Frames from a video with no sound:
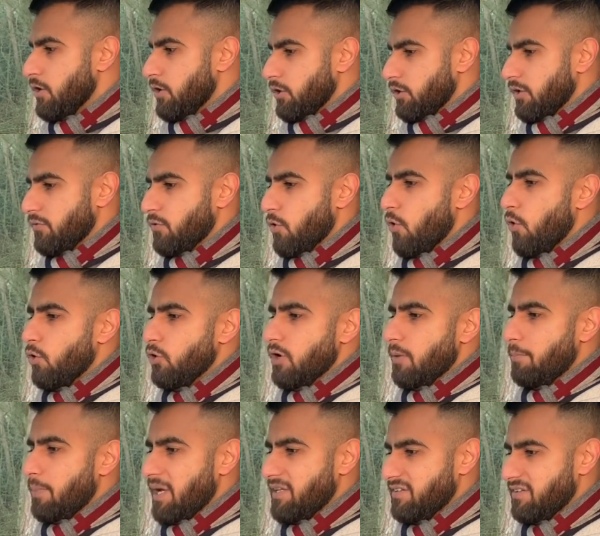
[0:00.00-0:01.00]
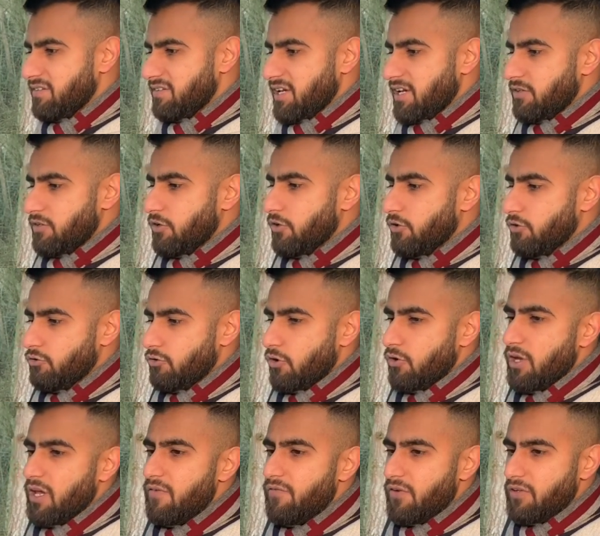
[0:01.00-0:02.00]
You've got all your buttons here to control
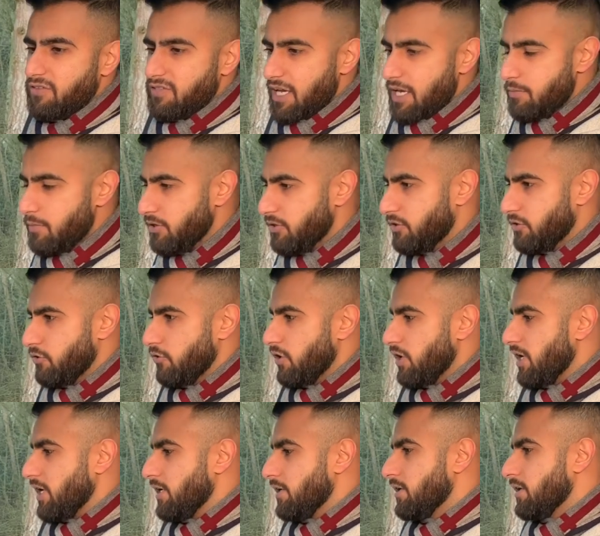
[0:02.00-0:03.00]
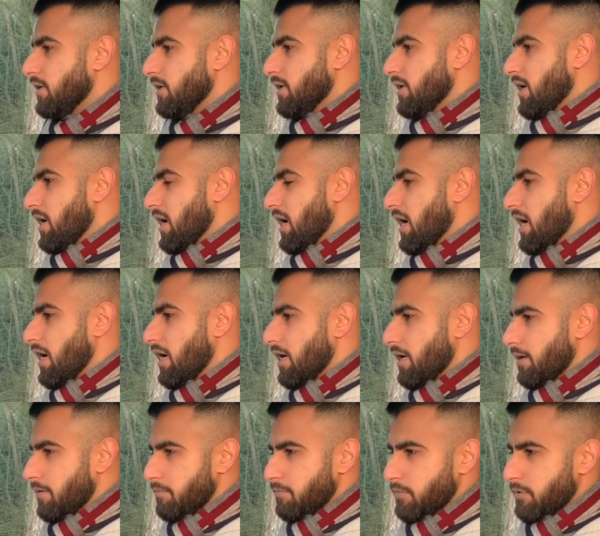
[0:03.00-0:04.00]
your infotainment screen,
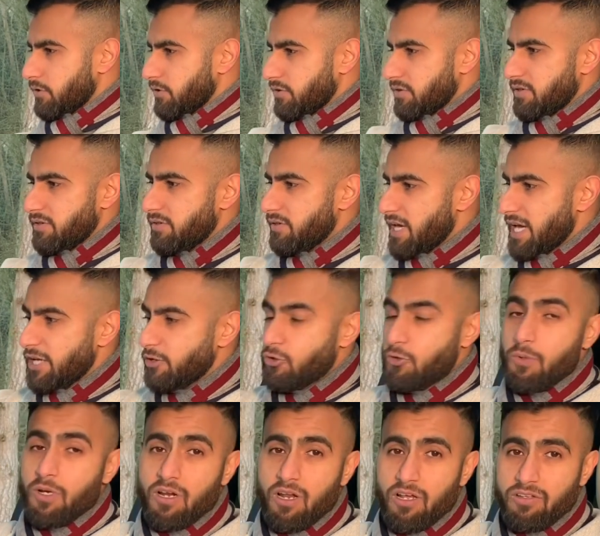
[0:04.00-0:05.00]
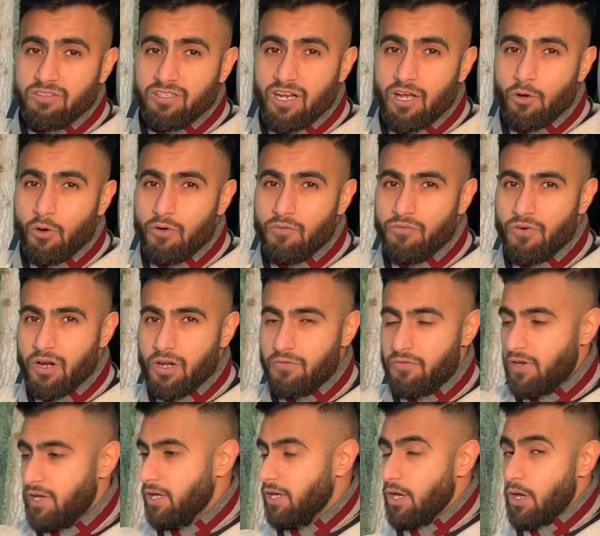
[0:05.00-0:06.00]
the instrument cluster that I've got in front of
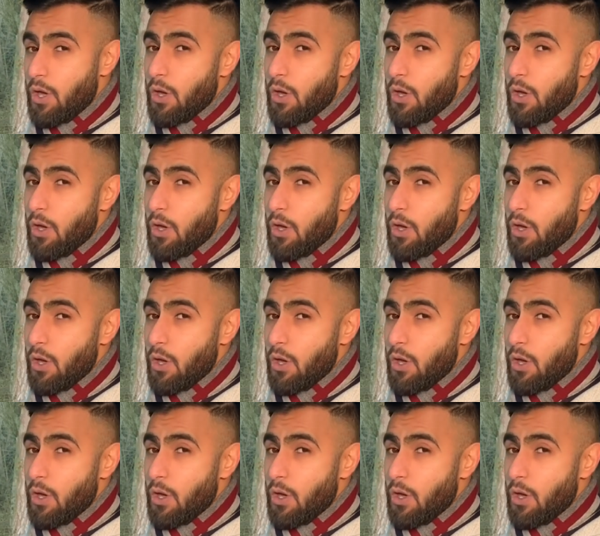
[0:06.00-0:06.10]
you.